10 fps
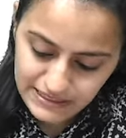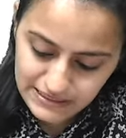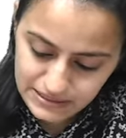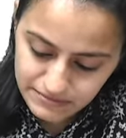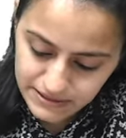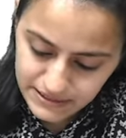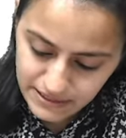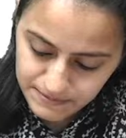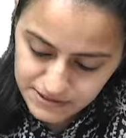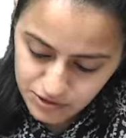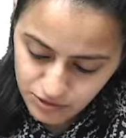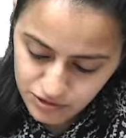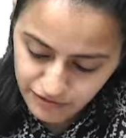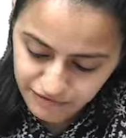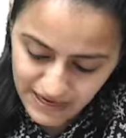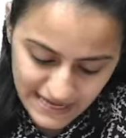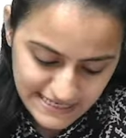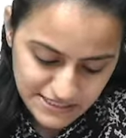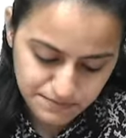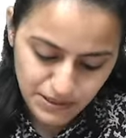intermittent episodes of
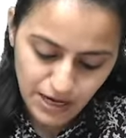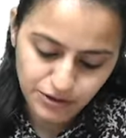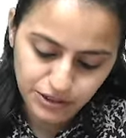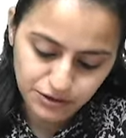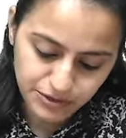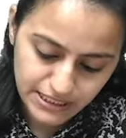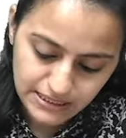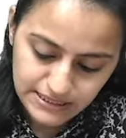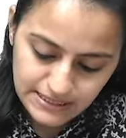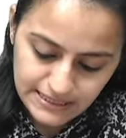light brown urine